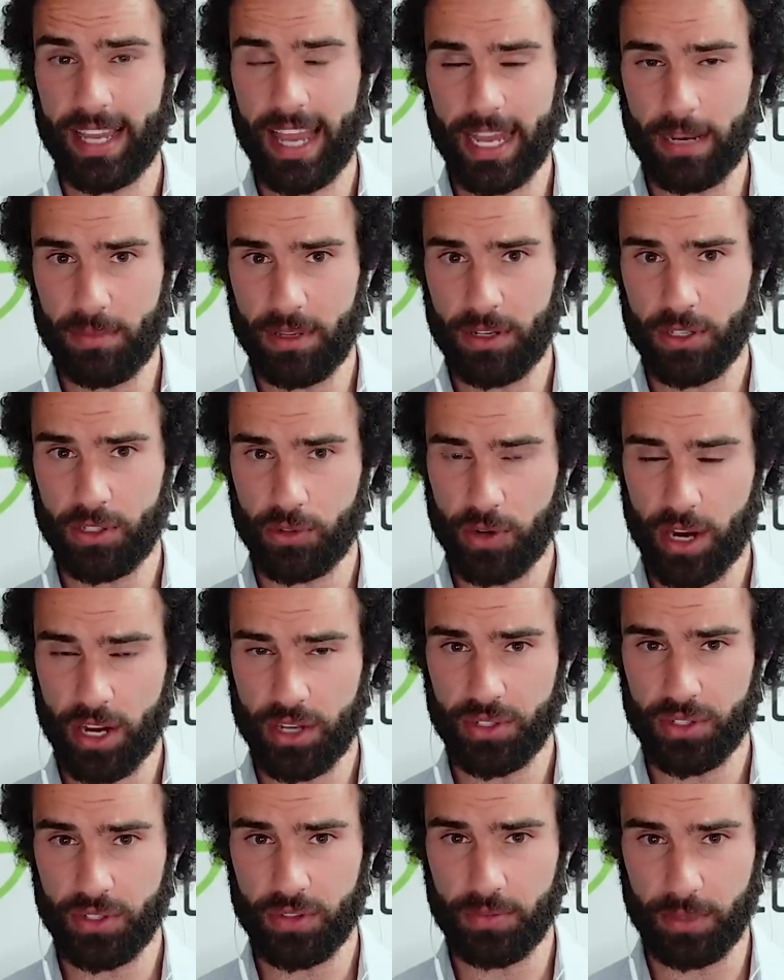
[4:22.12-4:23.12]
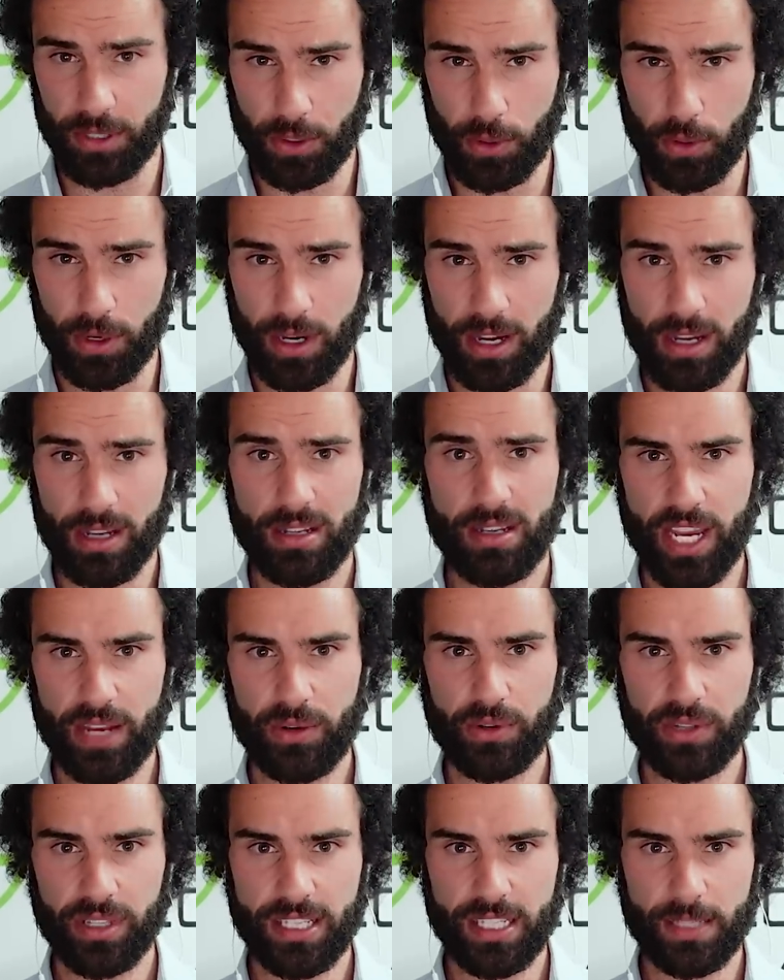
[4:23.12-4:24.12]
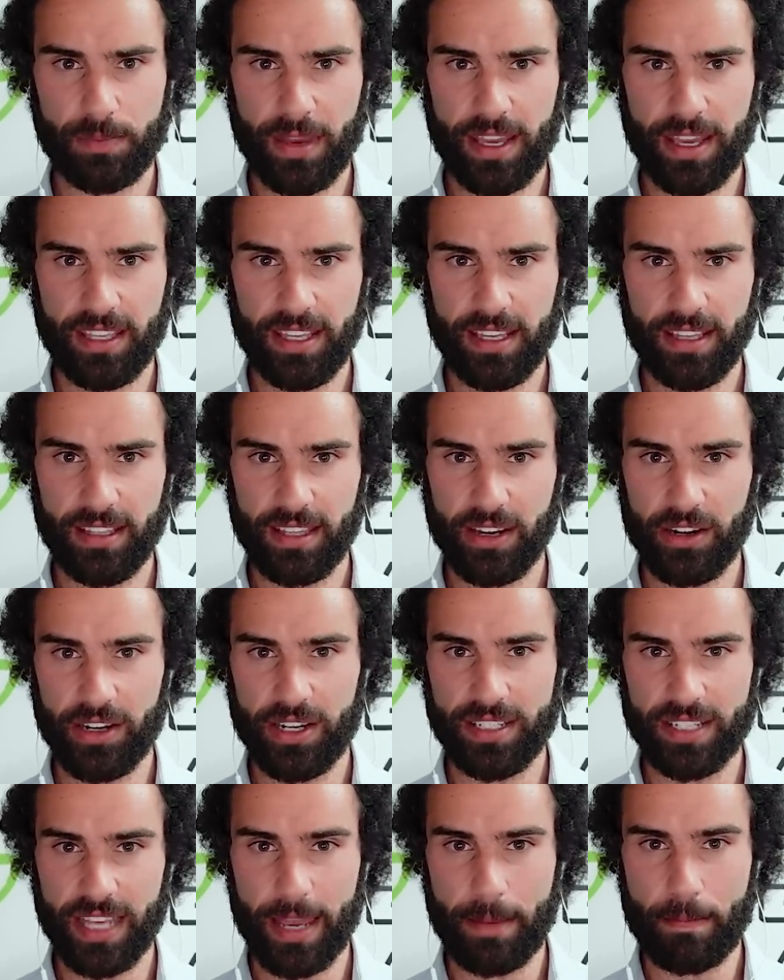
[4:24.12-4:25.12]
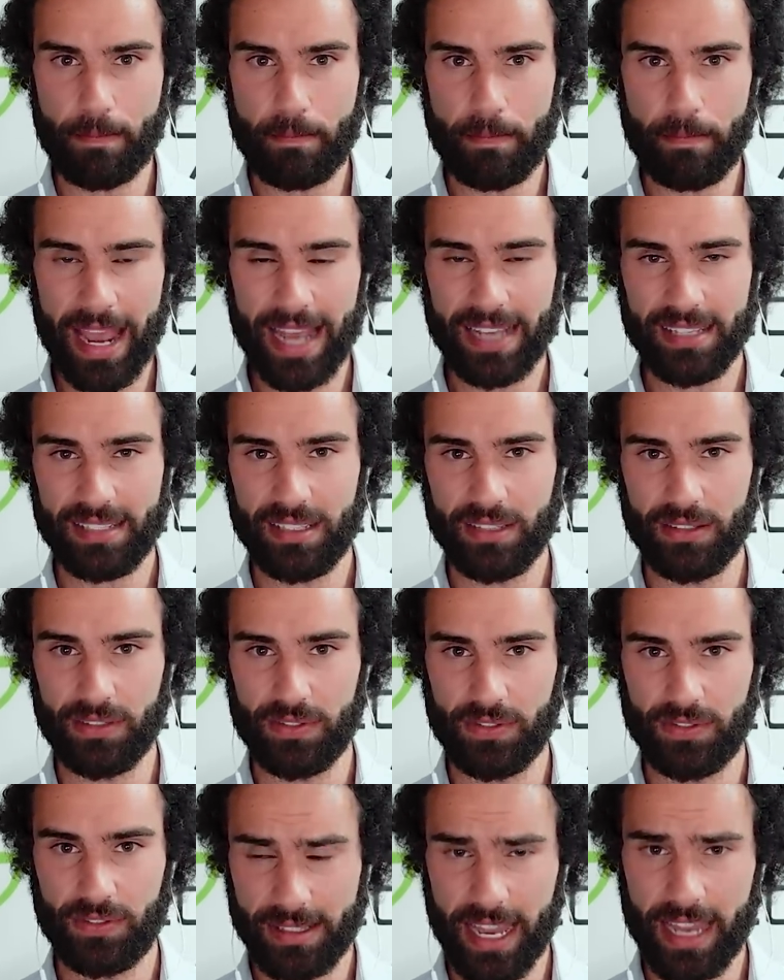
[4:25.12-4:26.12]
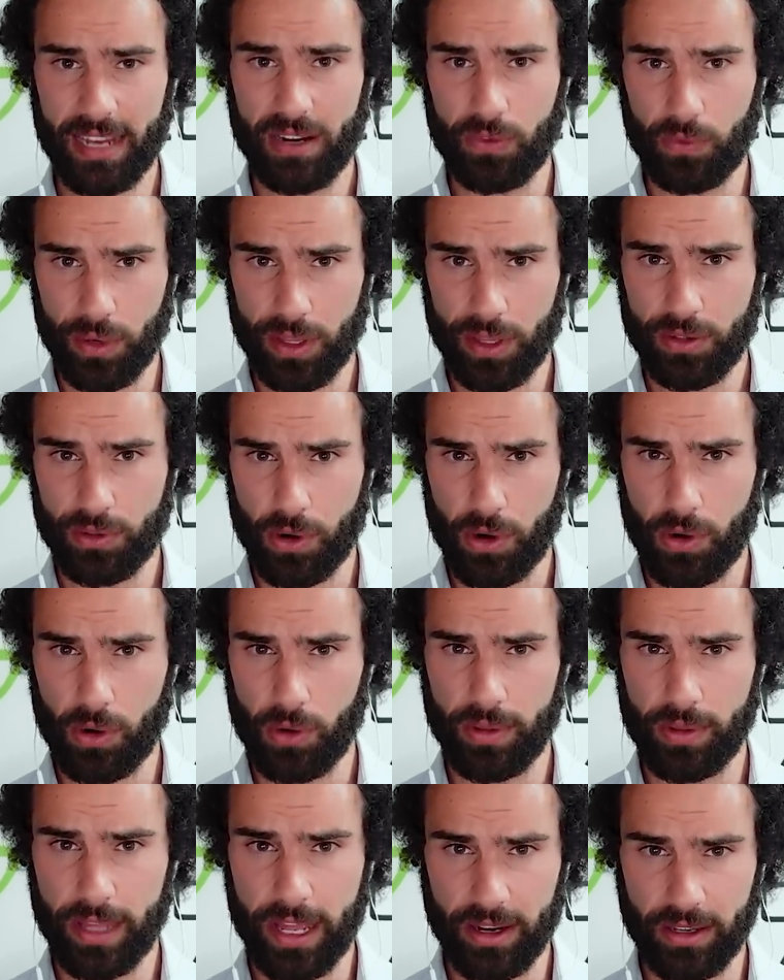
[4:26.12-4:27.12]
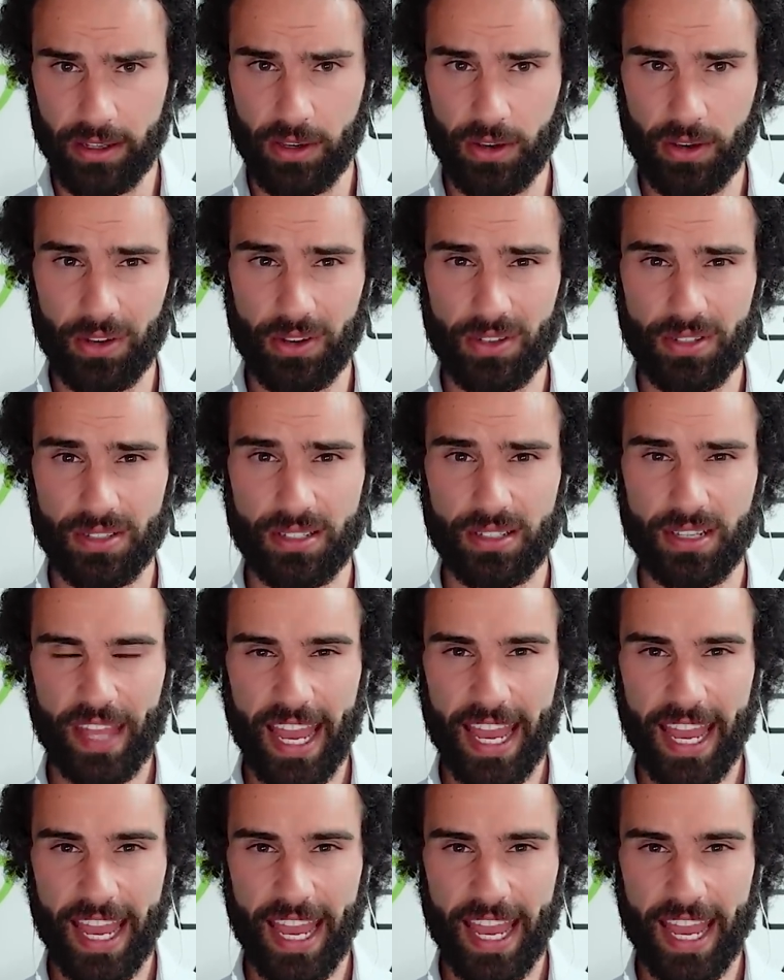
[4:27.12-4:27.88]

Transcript: administration of Mucuna, generally speaking, there is a massive state of withdrawal that occurs.